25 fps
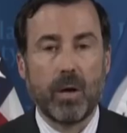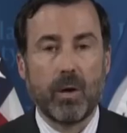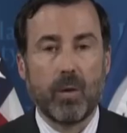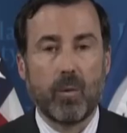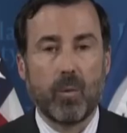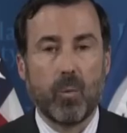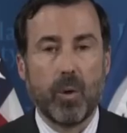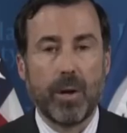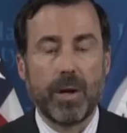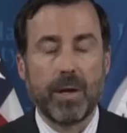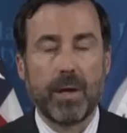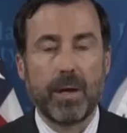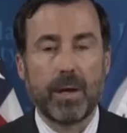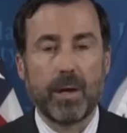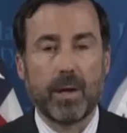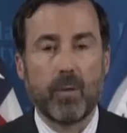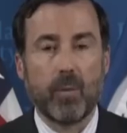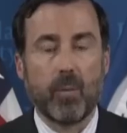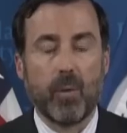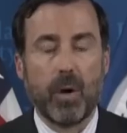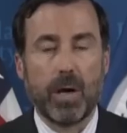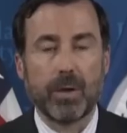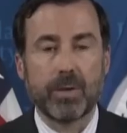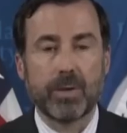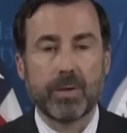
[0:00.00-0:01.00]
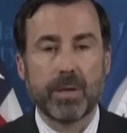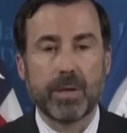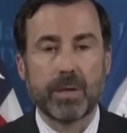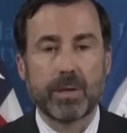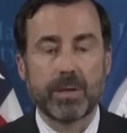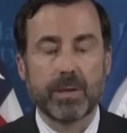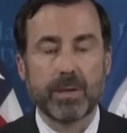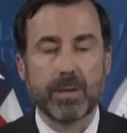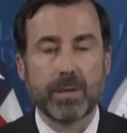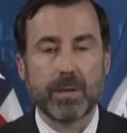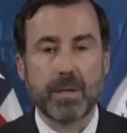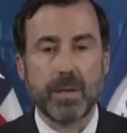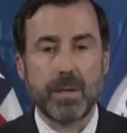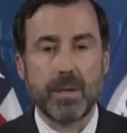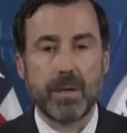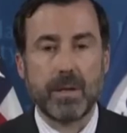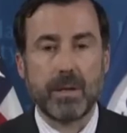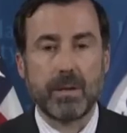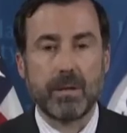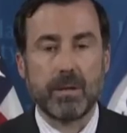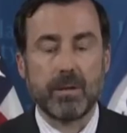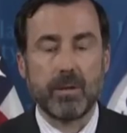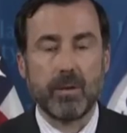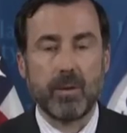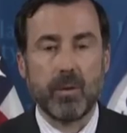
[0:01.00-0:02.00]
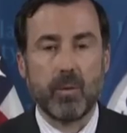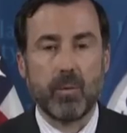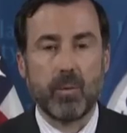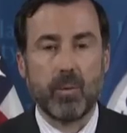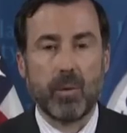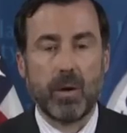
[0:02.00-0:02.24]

waiting and watching to see, you know,